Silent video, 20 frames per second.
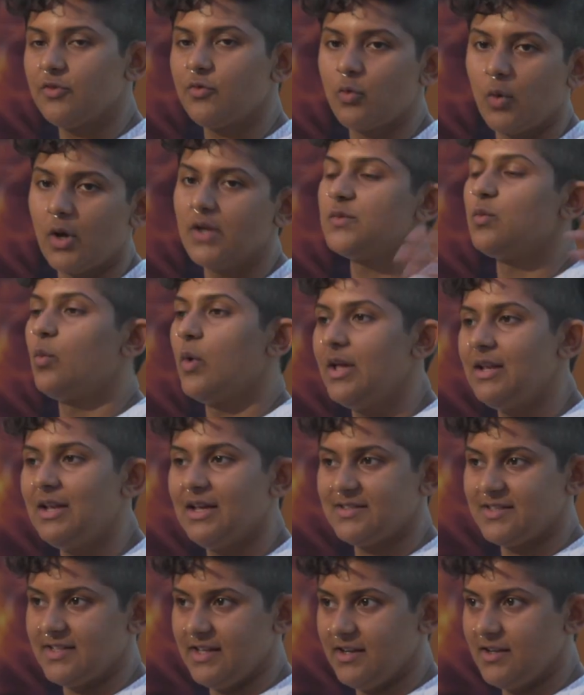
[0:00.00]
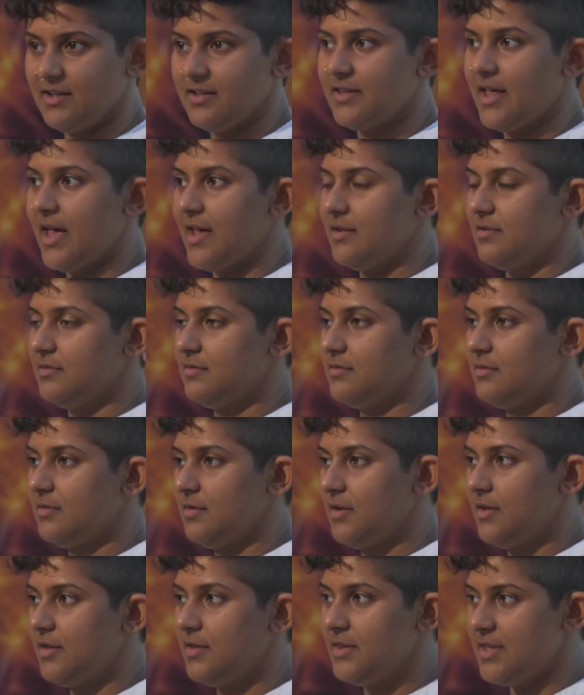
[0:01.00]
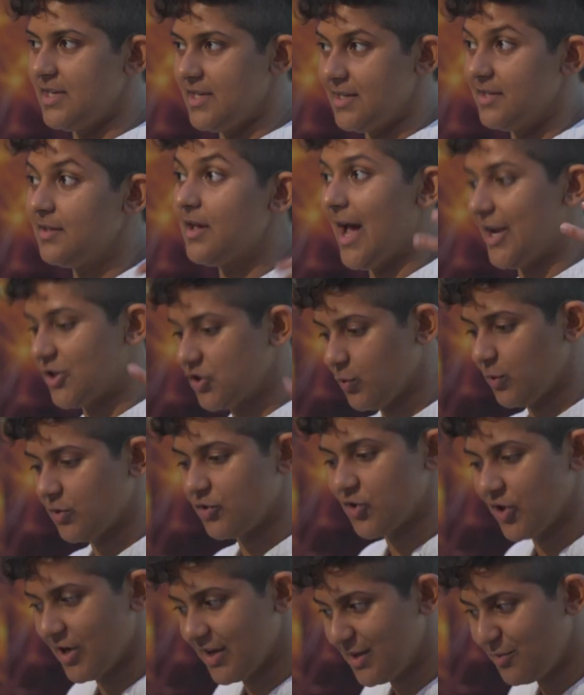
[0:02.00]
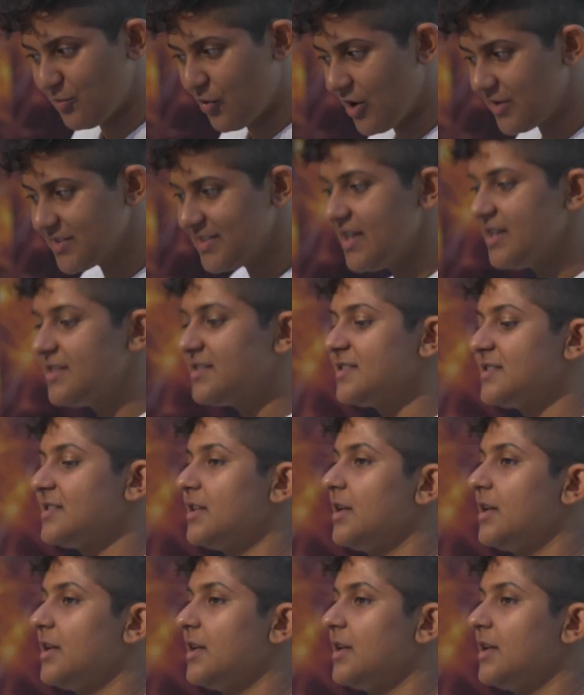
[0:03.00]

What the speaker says: requires way less data than the actual training process.